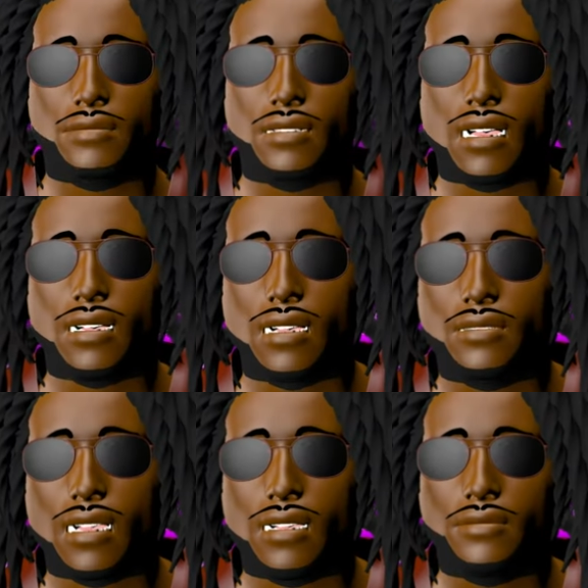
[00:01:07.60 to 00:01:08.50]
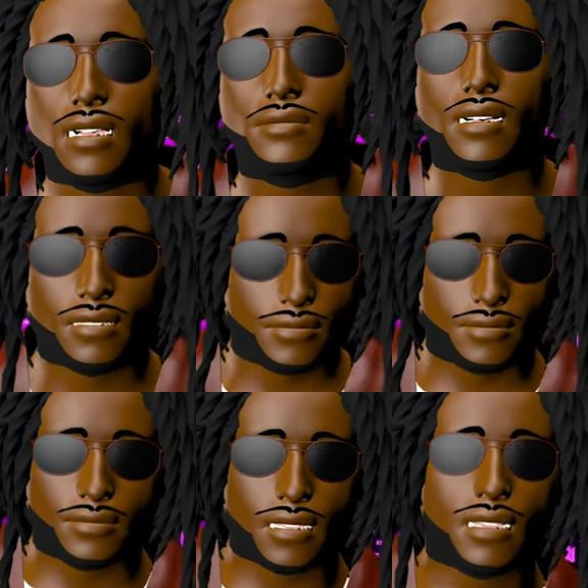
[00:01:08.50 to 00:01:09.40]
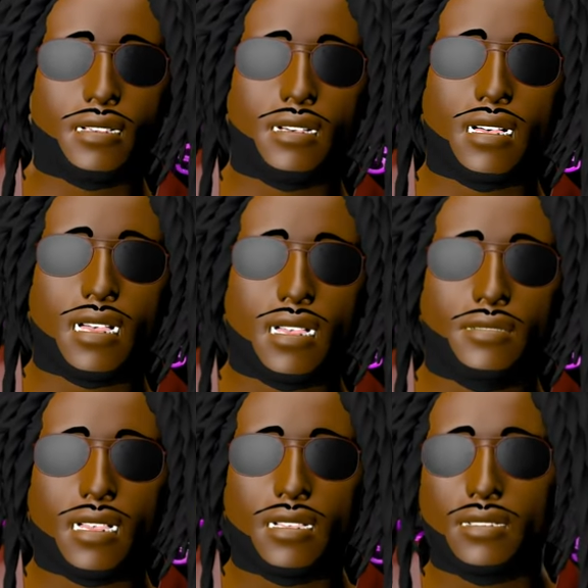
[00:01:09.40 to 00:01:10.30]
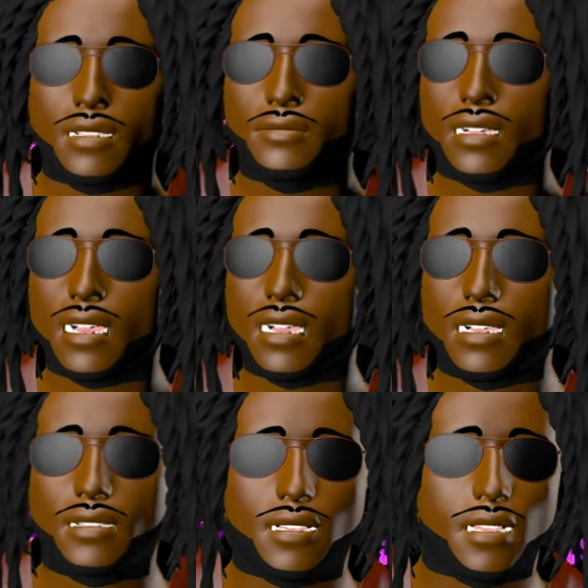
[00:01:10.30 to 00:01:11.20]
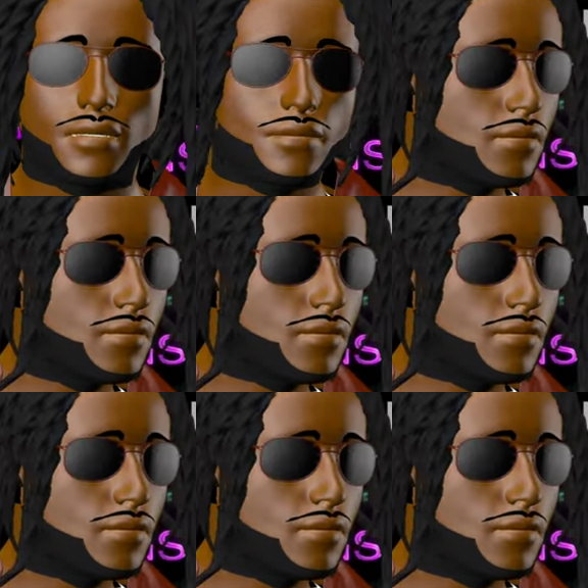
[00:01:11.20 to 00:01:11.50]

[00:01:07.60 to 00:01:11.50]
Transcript: the rest of the artists them from them allocated changing room.